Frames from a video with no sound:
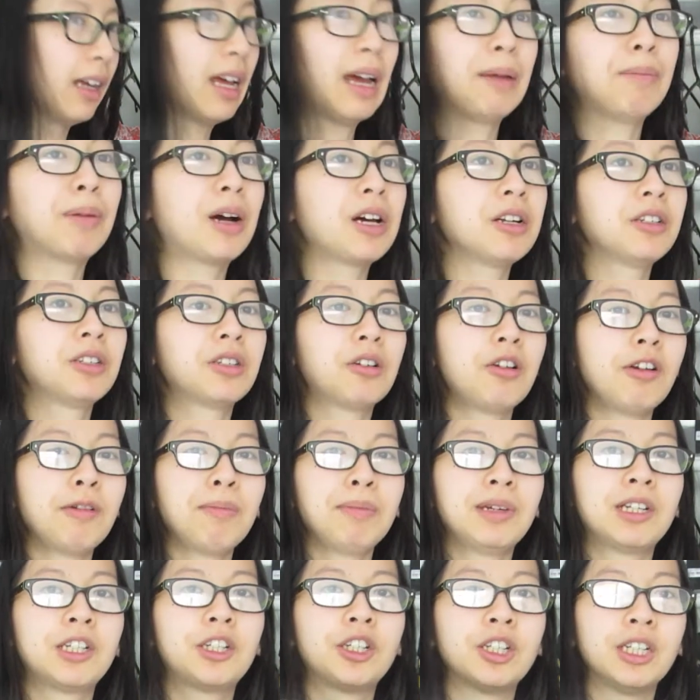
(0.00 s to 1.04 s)
I bought a sewing
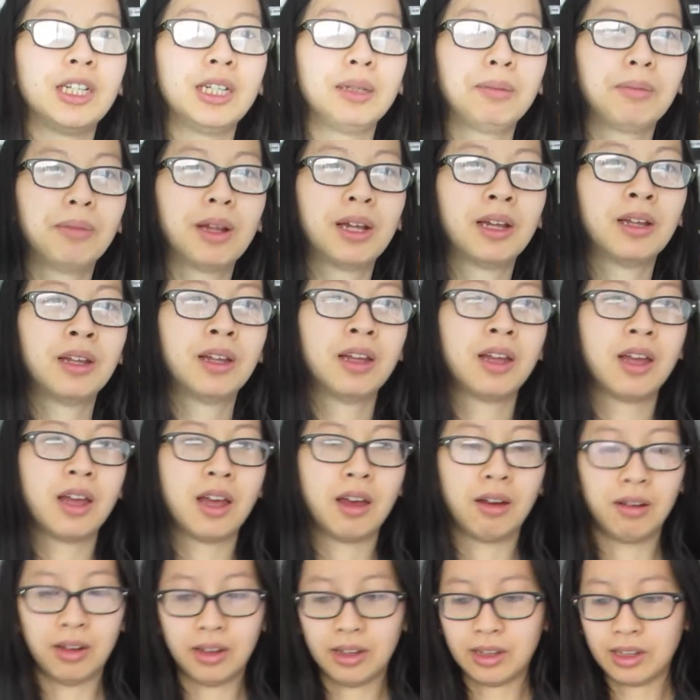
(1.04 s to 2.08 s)
machine
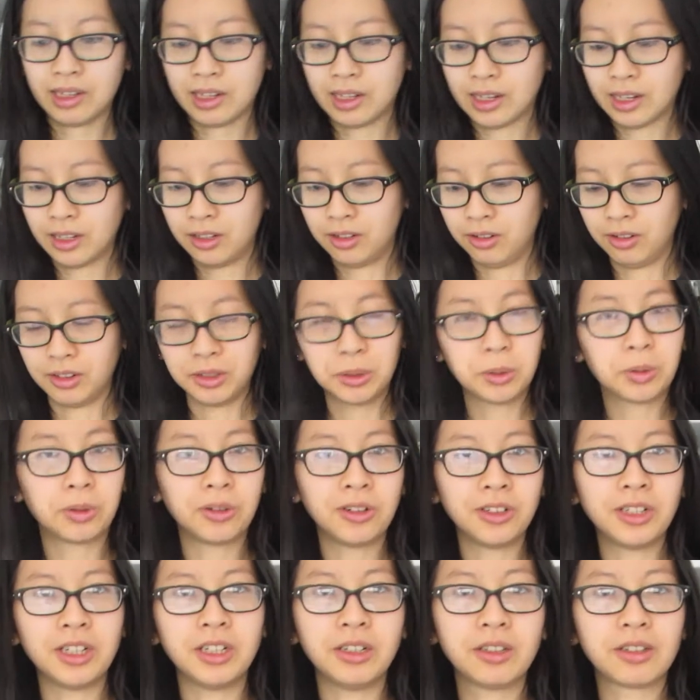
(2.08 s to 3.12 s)
as soon as
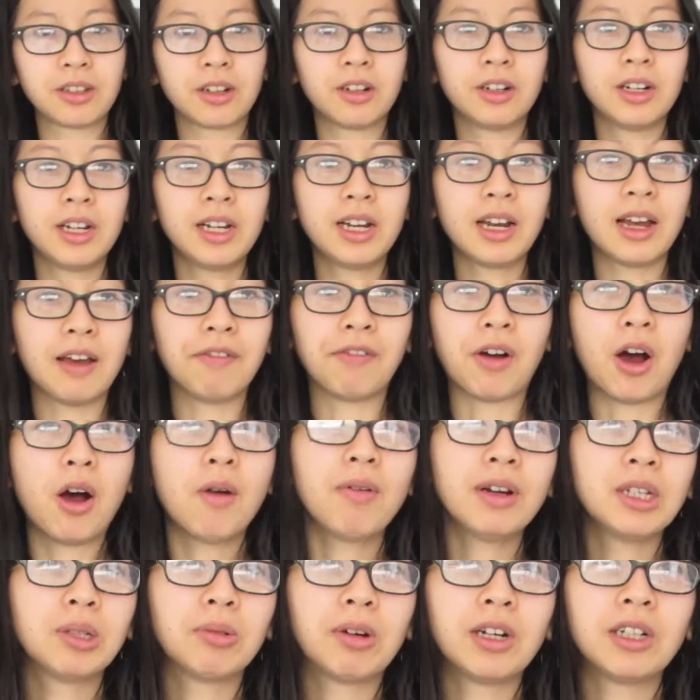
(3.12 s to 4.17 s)
quarantine started. I've
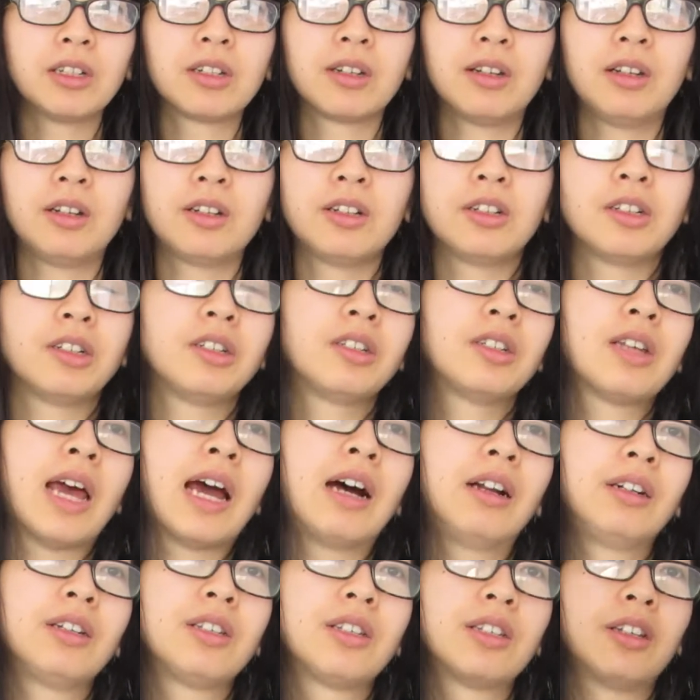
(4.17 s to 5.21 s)
always wanted to learn just
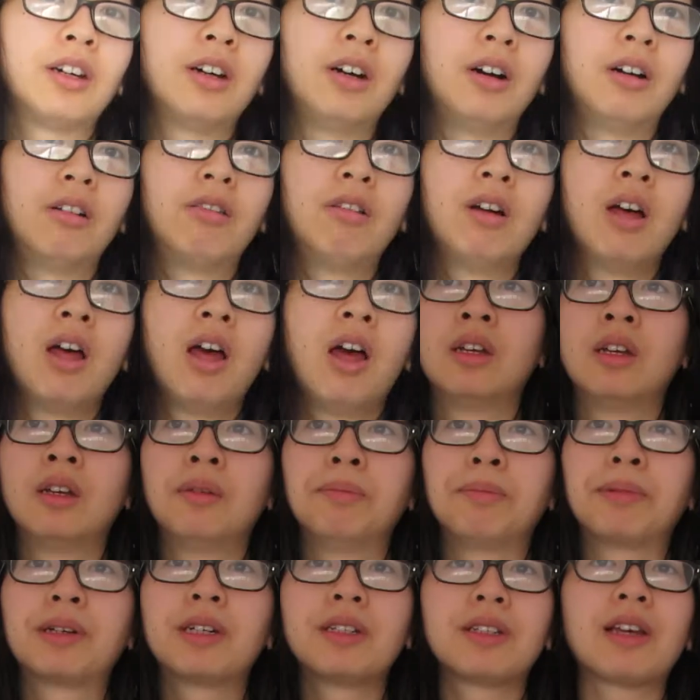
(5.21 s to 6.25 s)
how to sew
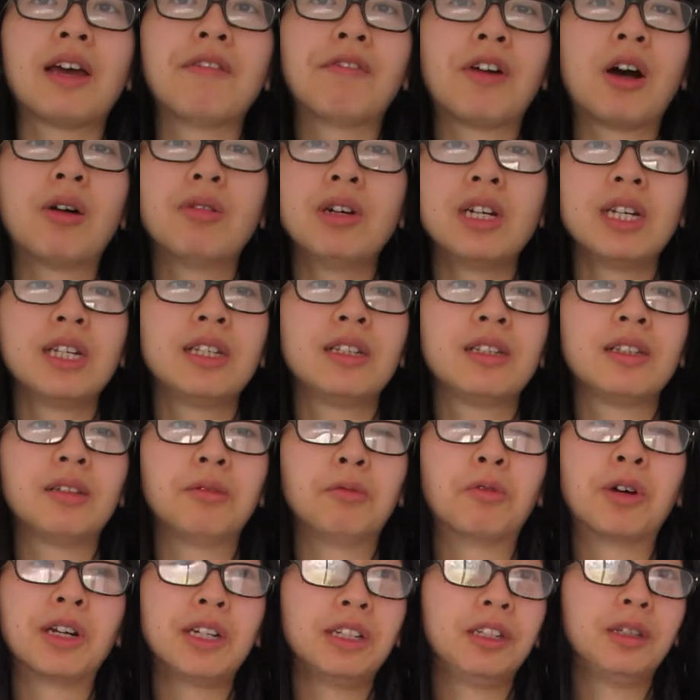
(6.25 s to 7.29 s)
because I've always
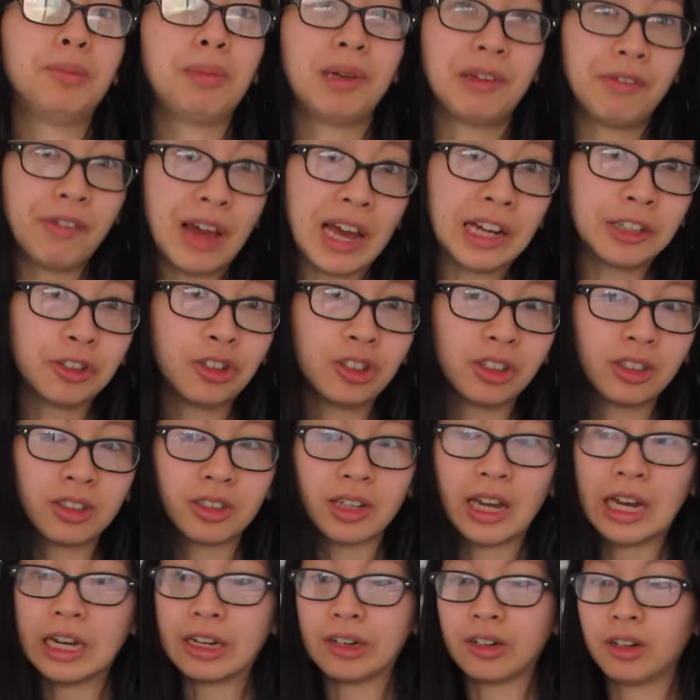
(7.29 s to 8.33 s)
wanted to be a fashion
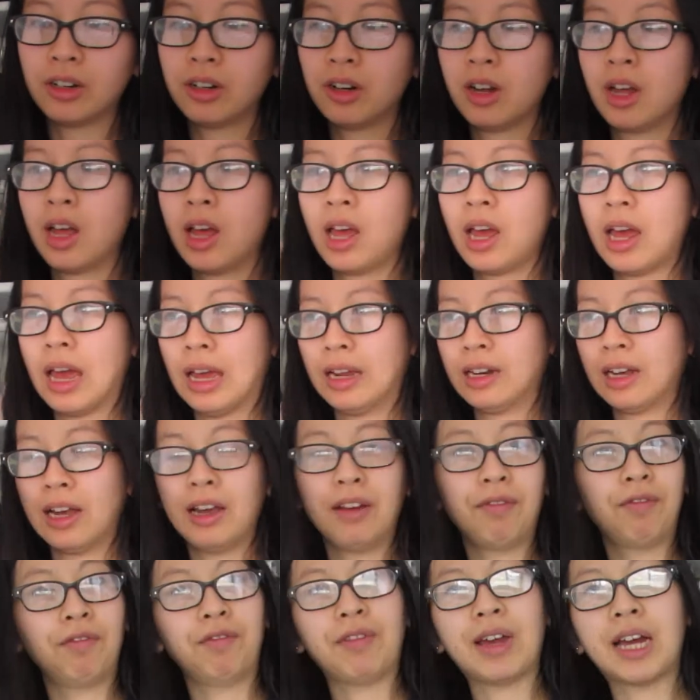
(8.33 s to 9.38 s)
designer and
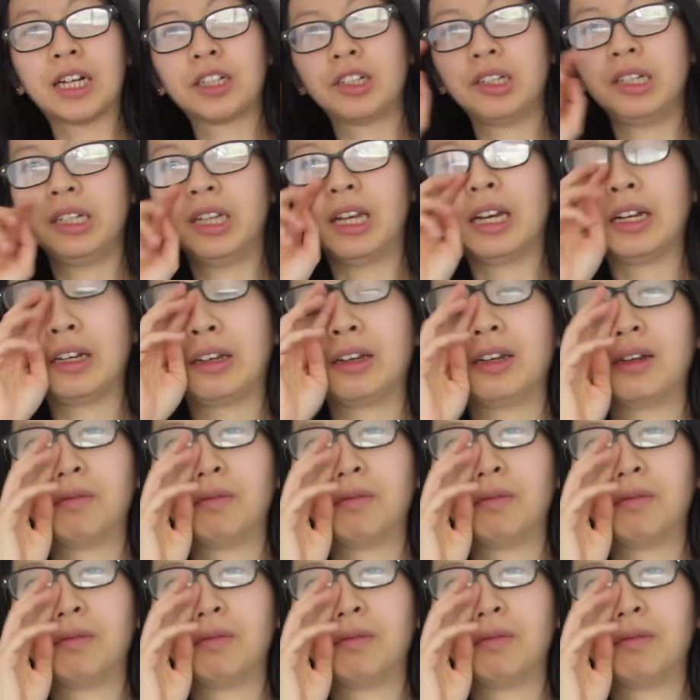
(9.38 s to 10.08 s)
I've actually like